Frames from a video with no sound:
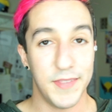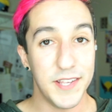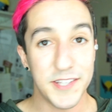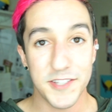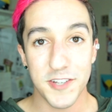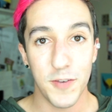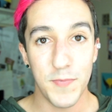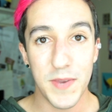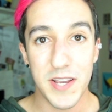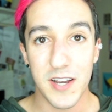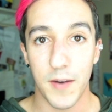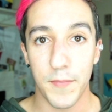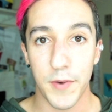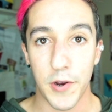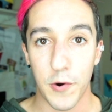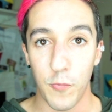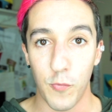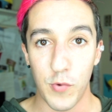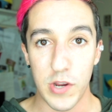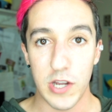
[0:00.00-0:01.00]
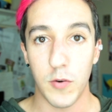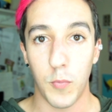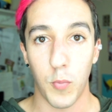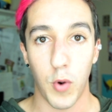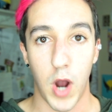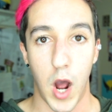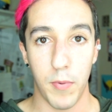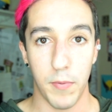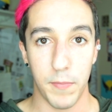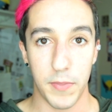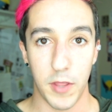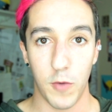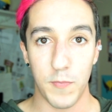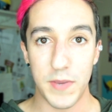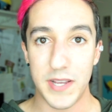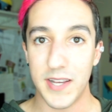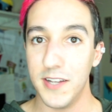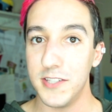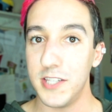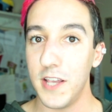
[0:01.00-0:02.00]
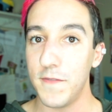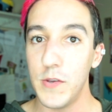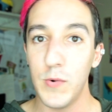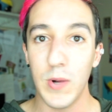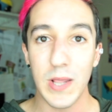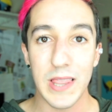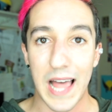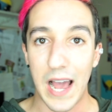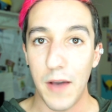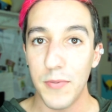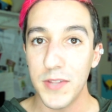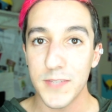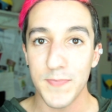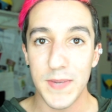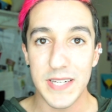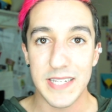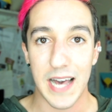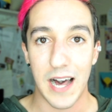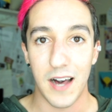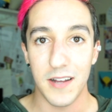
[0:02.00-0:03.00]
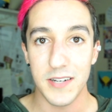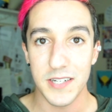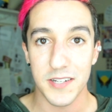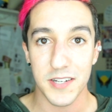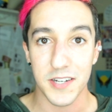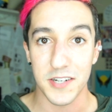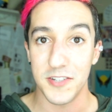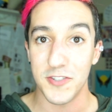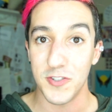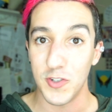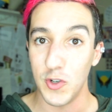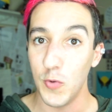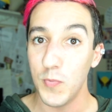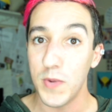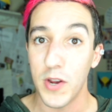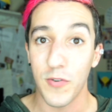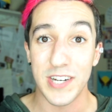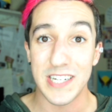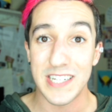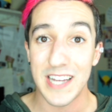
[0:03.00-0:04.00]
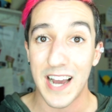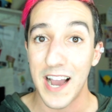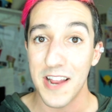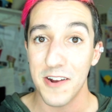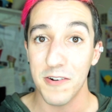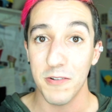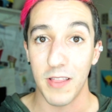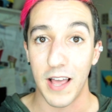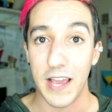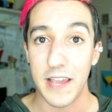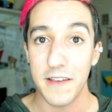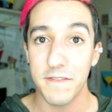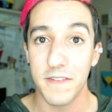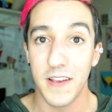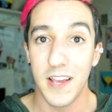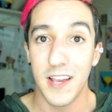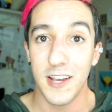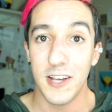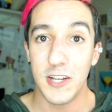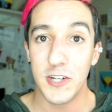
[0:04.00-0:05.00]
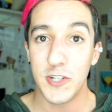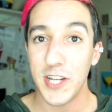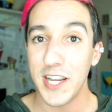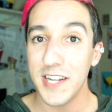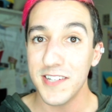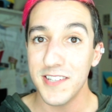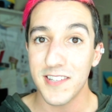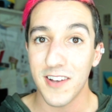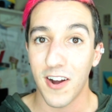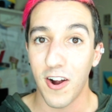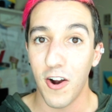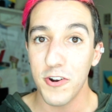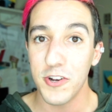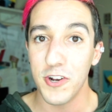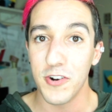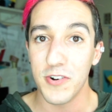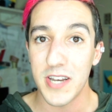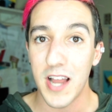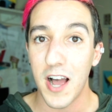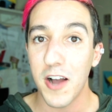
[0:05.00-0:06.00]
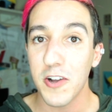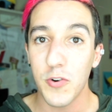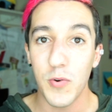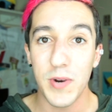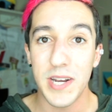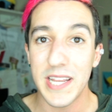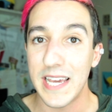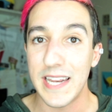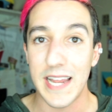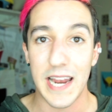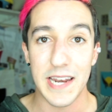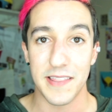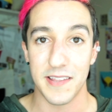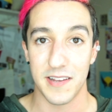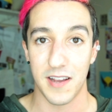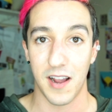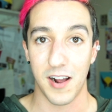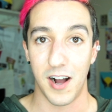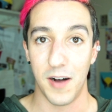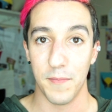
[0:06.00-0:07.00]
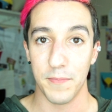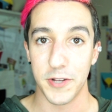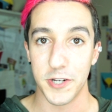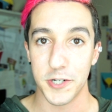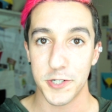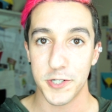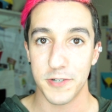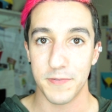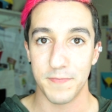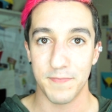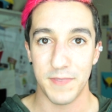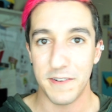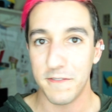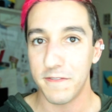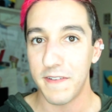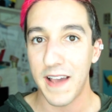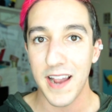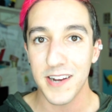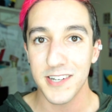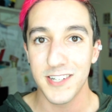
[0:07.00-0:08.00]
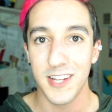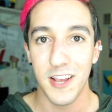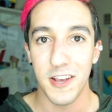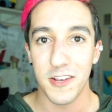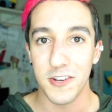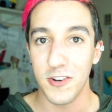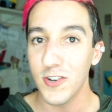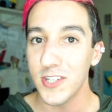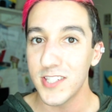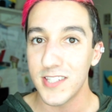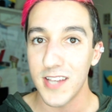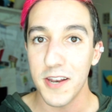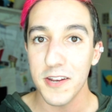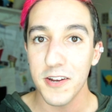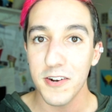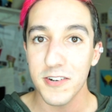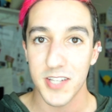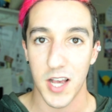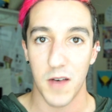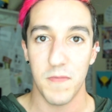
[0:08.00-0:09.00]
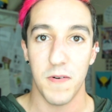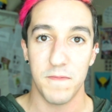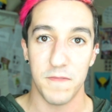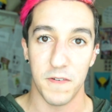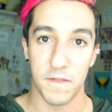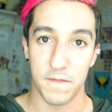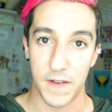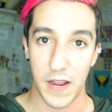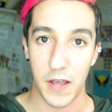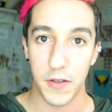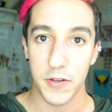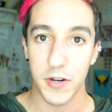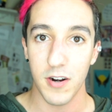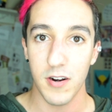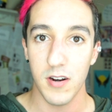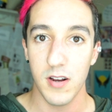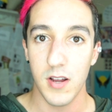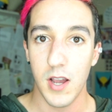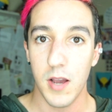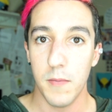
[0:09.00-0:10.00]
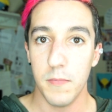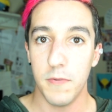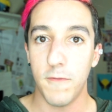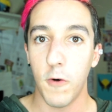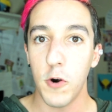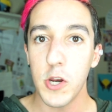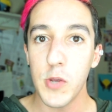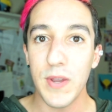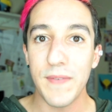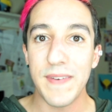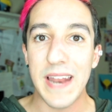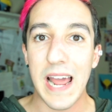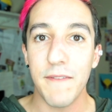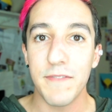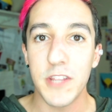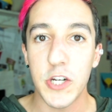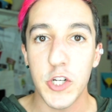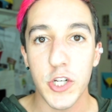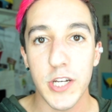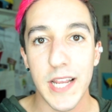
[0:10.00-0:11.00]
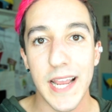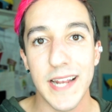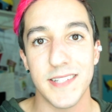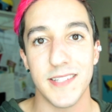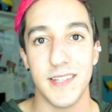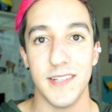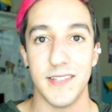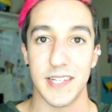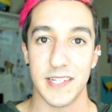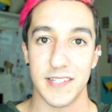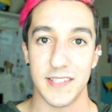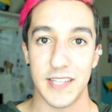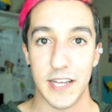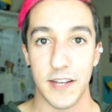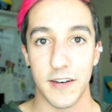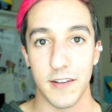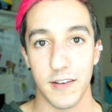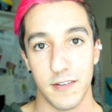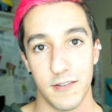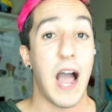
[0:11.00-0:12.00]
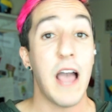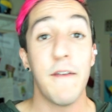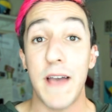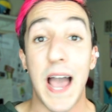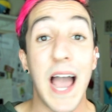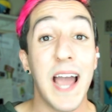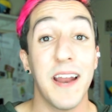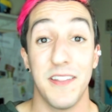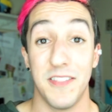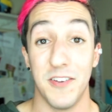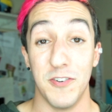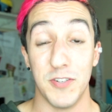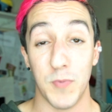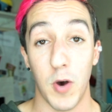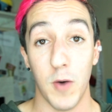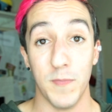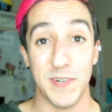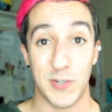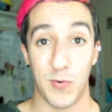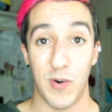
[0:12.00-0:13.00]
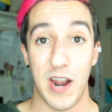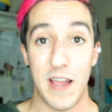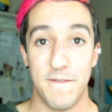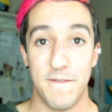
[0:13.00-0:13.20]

This could become a real problem though, because if you allow this mentality to consume your entire life, chances are you're not going to get anything accomplished. In fact, you're setting yourself up for failure before you even have the chance to succeed. I've had those moments where